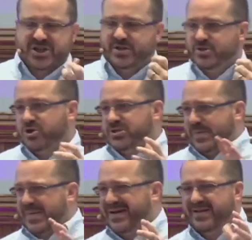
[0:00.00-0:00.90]
shows up
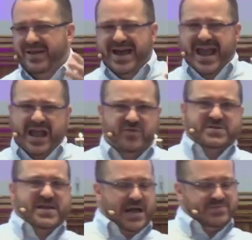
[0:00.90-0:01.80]
about a handful of
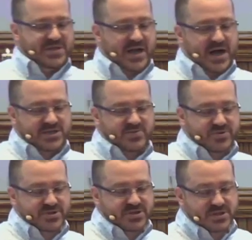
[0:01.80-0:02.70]
times in the
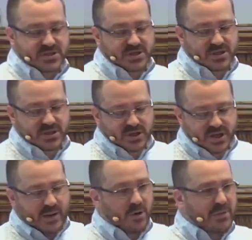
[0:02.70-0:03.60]
Gospels.
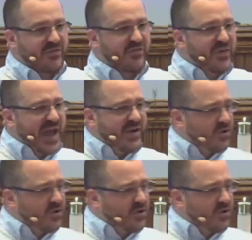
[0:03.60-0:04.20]
And one of my favorite